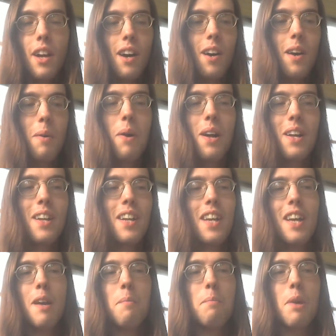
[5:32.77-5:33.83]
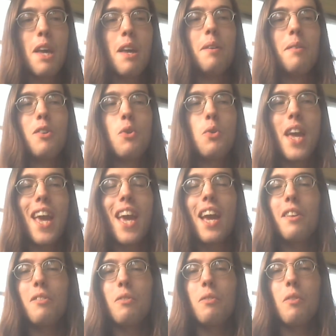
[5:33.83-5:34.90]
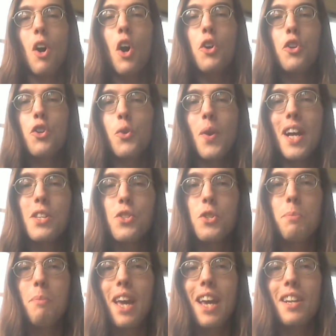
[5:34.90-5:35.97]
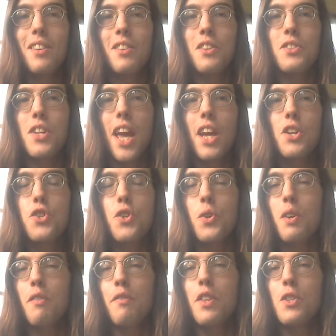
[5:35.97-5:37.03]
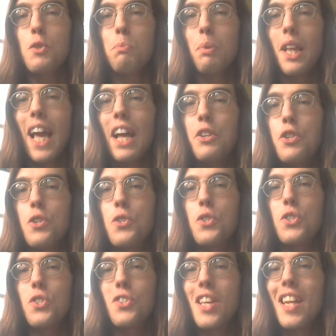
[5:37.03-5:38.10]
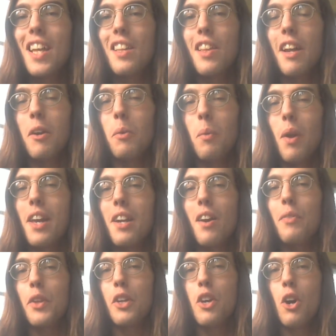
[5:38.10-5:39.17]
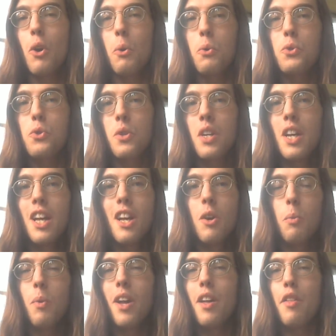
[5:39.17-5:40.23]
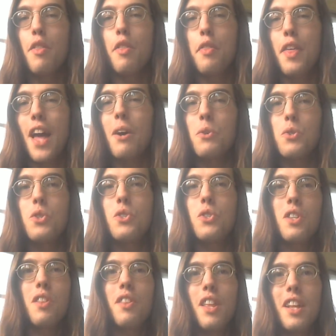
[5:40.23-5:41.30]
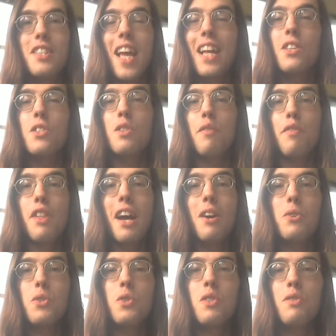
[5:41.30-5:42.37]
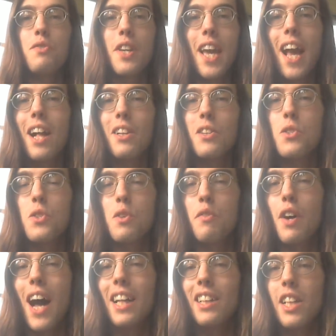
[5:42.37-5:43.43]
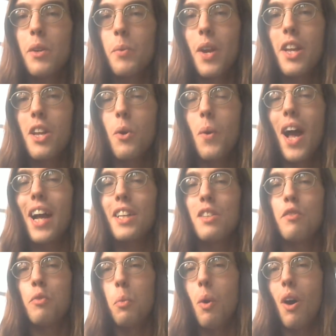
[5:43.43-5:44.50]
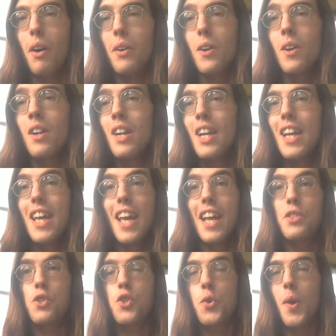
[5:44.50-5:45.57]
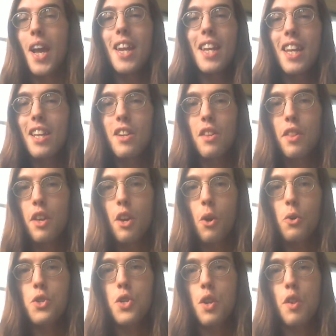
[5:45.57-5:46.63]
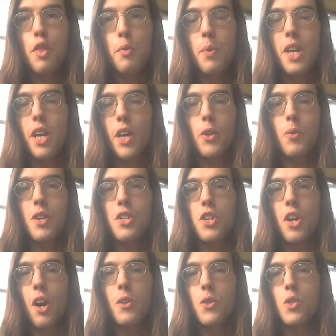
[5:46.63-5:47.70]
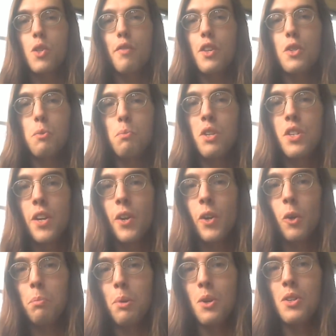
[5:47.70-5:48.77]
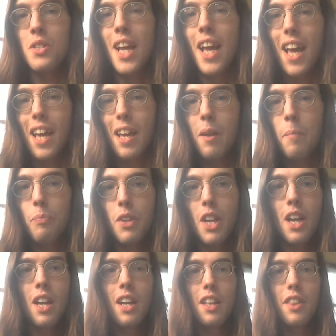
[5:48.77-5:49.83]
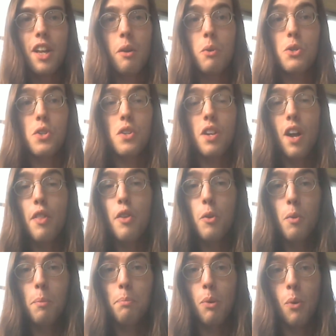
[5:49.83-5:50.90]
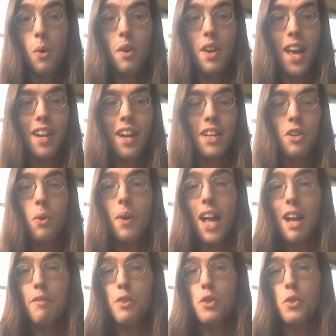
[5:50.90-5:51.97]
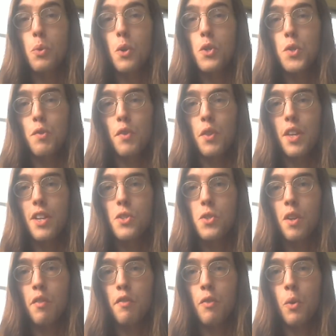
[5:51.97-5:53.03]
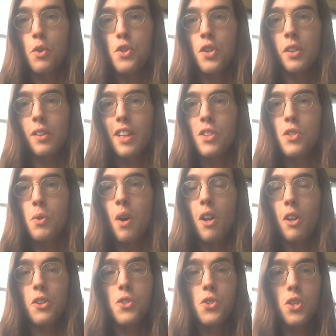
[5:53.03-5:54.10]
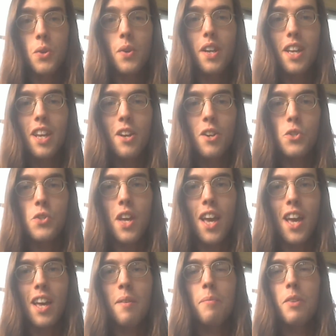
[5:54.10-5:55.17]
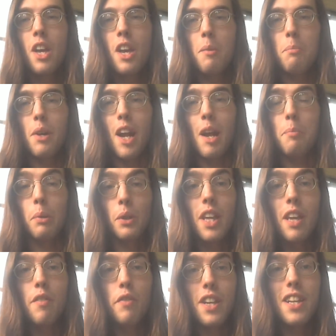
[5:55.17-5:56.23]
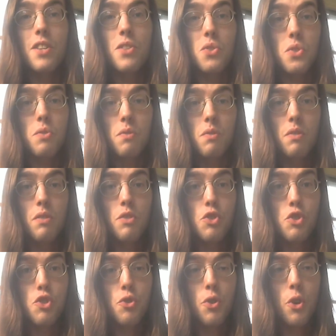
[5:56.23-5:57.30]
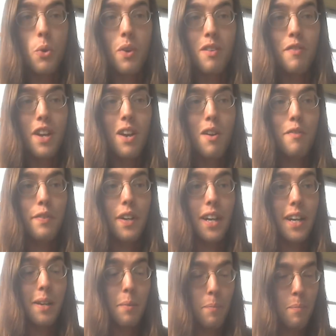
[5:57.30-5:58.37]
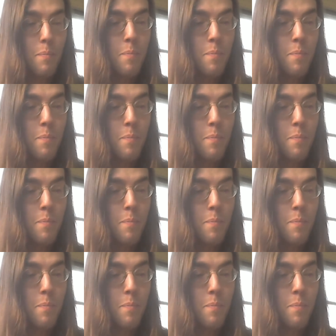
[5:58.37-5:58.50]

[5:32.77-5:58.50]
Uh, be, you can't underestimate the danger of this plant just sitting there right on the coast with thousands and th tens of thousands of gallons of highly radioactive water it's draining into the ocean 300 tons of this material per day. There was another report, and I don't have a source for this, unfortunately, so I'll consider it hearsay, but I believe it is true and verified.